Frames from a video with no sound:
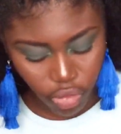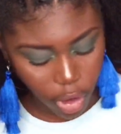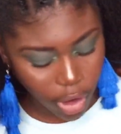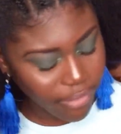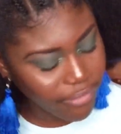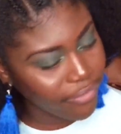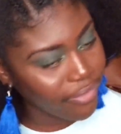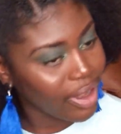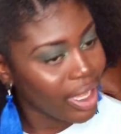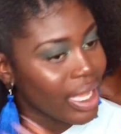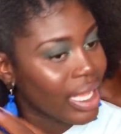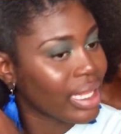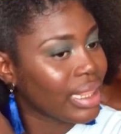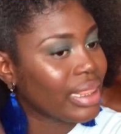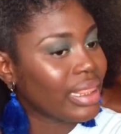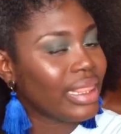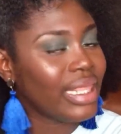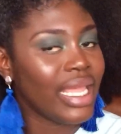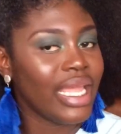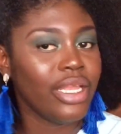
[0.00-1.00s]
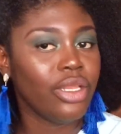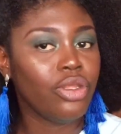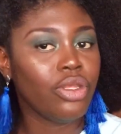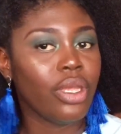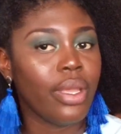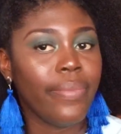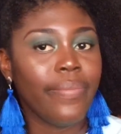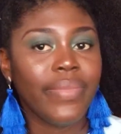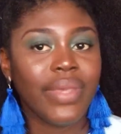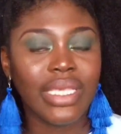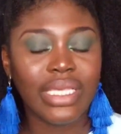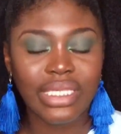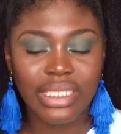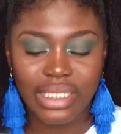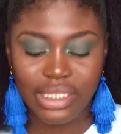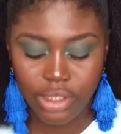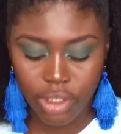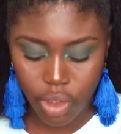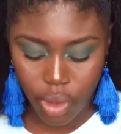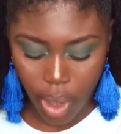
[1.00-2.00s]
rough, then it means
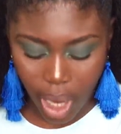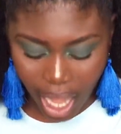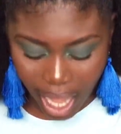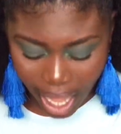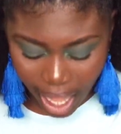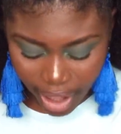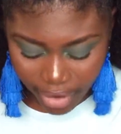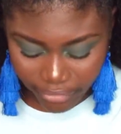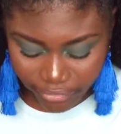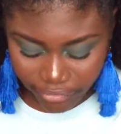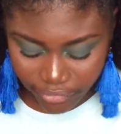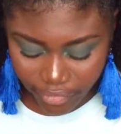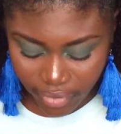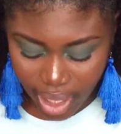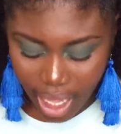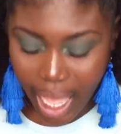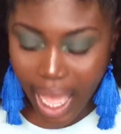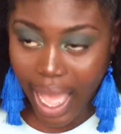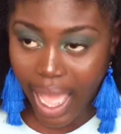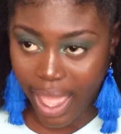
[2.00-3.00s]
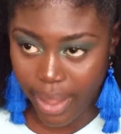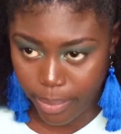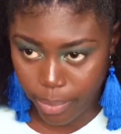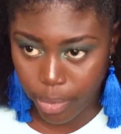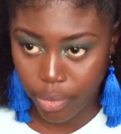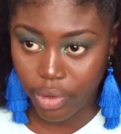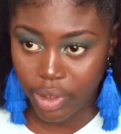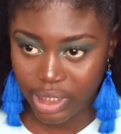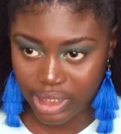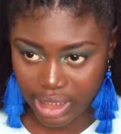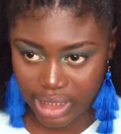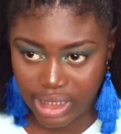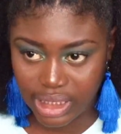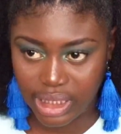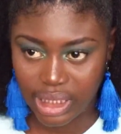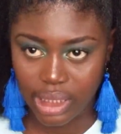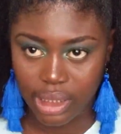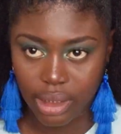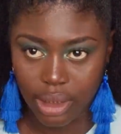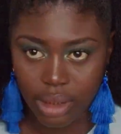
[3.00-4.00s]
you have high porosity.